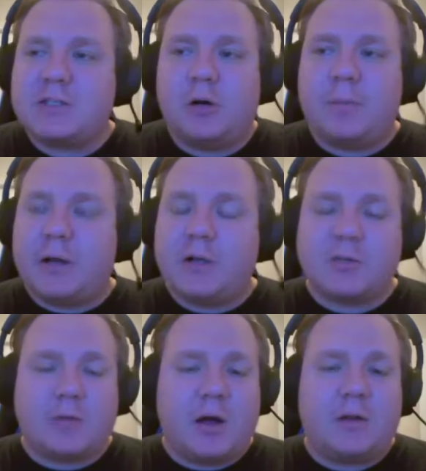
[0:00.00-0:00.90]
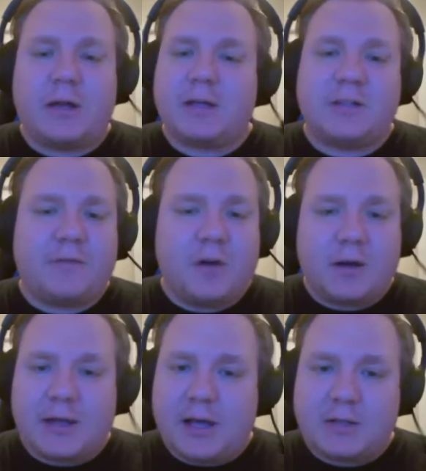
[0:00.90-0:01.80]
good skill players around like a
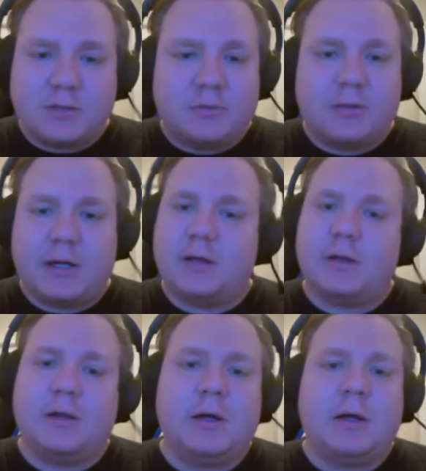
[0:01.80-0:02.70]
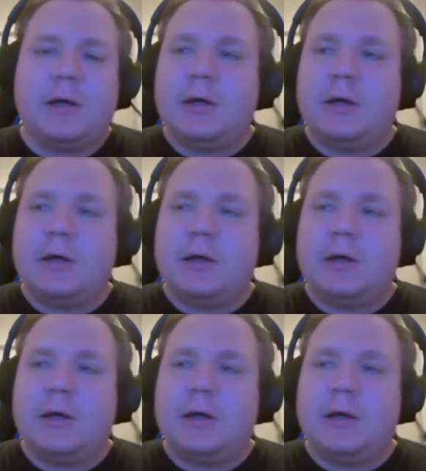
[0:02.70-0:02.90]
Stephon Castle, like a